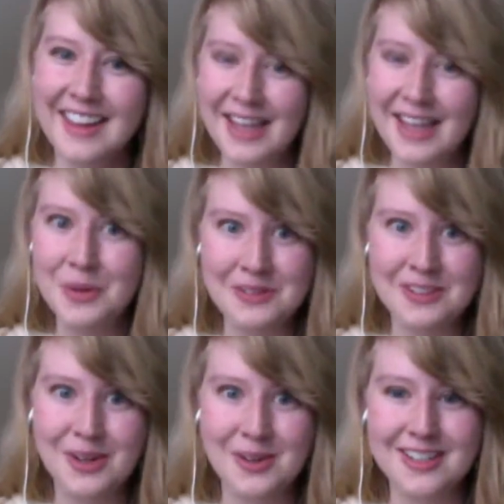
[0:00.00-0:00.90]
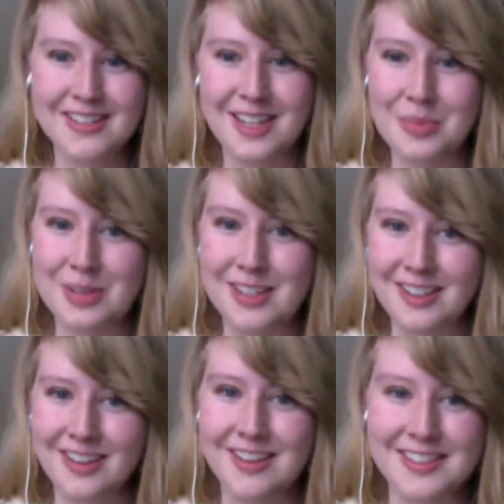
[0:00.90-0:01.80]
and you even know what it's like being
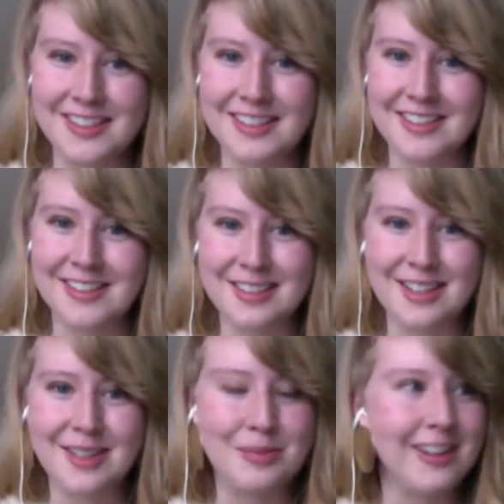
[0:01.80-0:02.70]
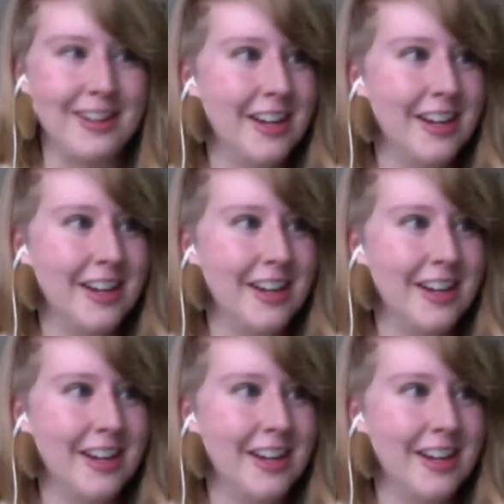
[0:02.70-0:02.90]
a resident assistant. But